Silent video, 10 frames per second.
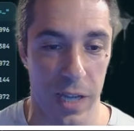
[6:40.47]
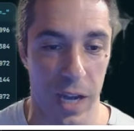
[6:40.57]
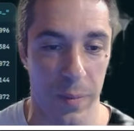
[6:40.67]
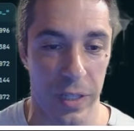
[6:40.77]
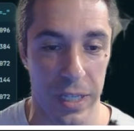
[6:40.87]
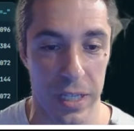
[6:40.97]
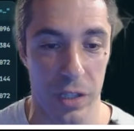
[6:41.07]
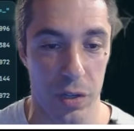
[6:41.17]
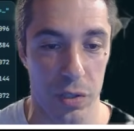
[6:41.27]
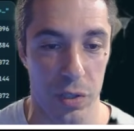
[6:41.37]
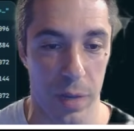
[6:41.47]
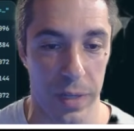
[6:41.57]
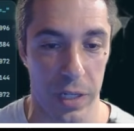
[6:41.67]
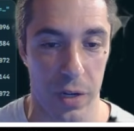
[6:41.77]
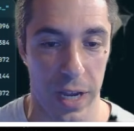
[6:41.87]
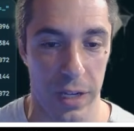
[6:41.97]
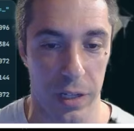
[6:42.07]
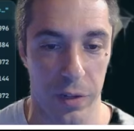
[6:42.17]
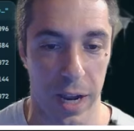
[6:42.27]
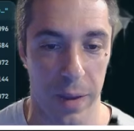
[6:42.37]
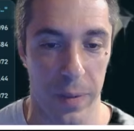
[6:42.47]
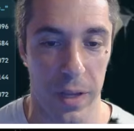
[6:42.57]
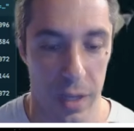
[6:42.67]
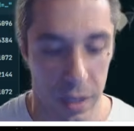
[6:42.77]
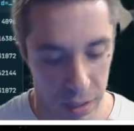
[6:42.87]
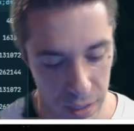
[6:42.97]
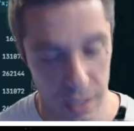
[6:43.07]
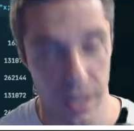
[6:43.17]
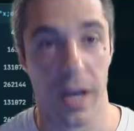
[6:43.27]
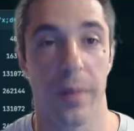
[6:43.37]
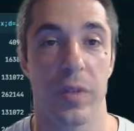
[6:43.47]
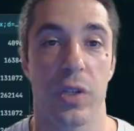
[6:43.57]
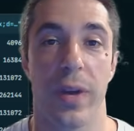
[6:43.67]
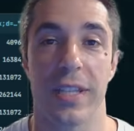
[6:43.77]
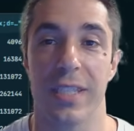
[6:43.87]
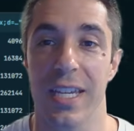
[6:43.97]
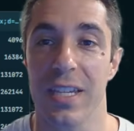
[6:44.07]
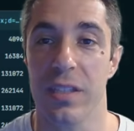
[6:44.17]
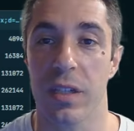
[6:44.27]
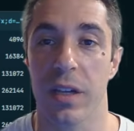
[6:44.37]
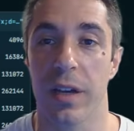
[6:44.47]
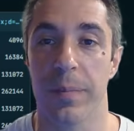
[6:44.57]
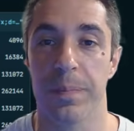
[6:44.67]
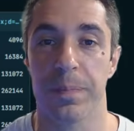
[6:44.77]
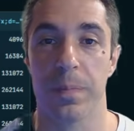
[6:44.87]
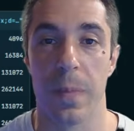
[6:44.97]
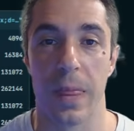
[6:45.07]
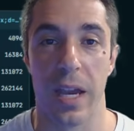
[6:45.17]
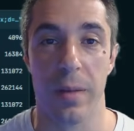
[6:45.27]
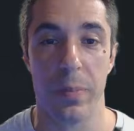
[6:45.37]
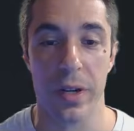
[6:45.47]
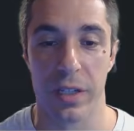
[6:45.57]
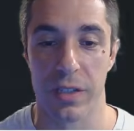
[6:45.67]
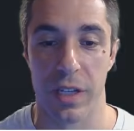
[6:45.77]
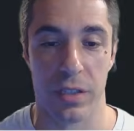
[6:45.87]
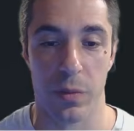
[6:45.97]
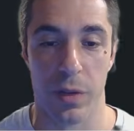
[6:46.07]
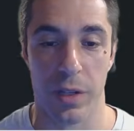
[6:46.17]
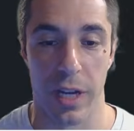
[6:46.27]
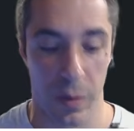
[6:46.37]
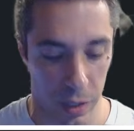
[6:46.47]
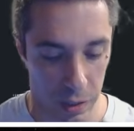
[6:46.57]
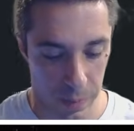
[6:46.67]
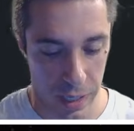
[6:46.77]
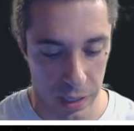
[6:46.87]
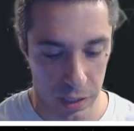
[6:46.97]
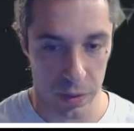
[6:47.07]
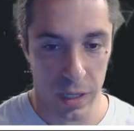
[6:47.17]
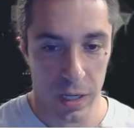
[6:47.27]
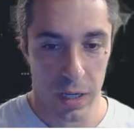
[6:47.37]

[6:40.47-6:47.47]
I'm on the East Coast, so I'm going to go ahead and grab the US East endpoint because that's the one that I want to mine to.